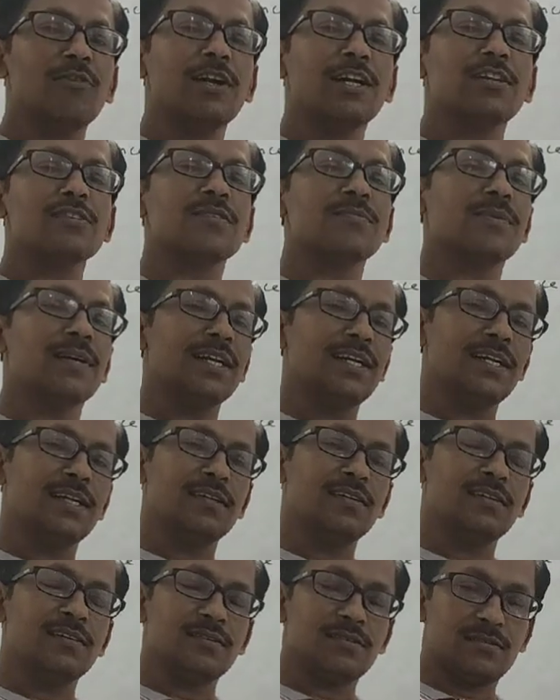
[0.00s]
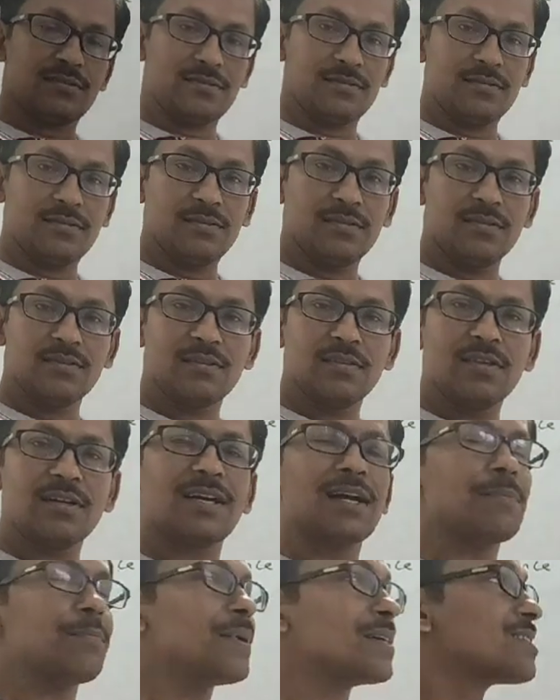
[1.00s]
Now let us find
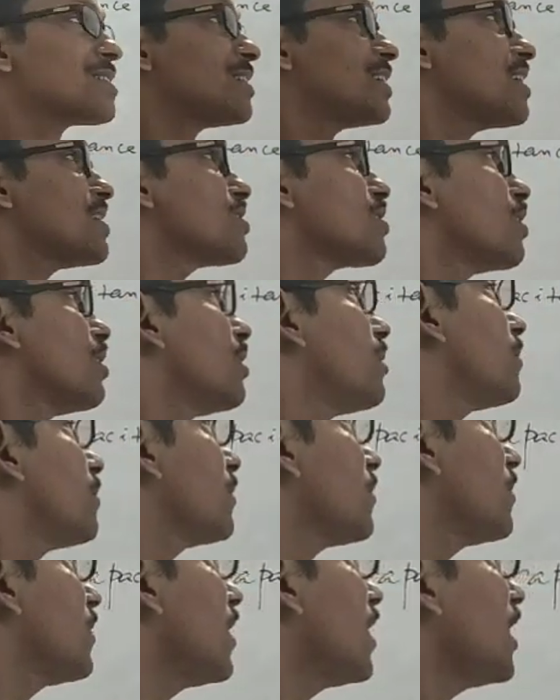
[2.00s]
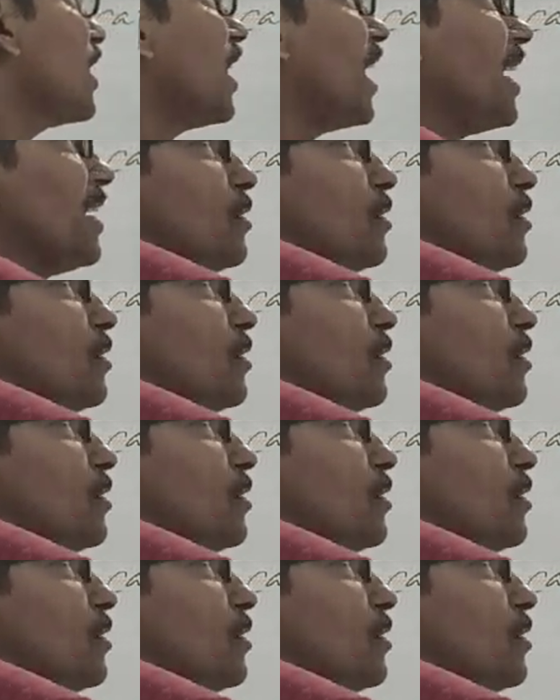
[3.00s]
the capacitance of